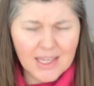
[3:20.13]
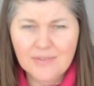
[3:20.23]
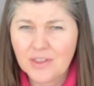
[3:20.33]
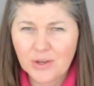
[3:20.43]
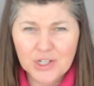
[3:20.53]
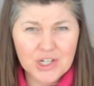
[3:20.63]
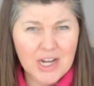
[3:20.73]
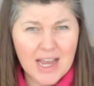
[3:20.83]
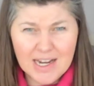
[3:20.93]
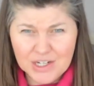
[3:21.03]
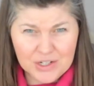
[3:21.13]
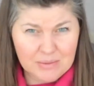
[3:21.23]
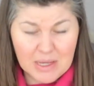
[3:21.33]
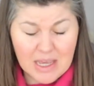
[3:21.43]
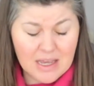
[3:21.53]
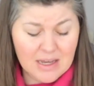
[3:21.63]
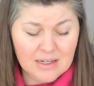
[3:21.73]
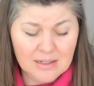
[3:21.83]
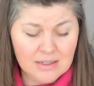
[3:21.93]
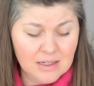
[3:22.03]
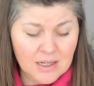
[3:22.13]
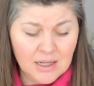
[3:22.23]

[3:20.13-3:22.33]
even though it challenges me. And,